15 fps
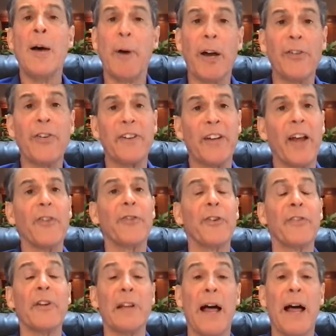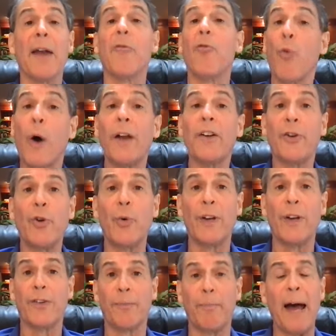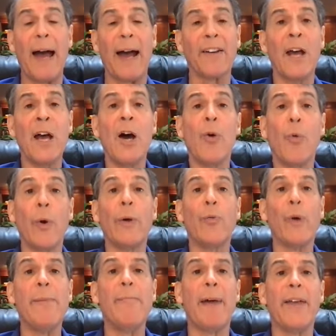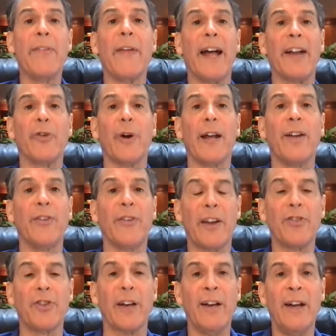because it tells us a lot of what to expect when we make that transition.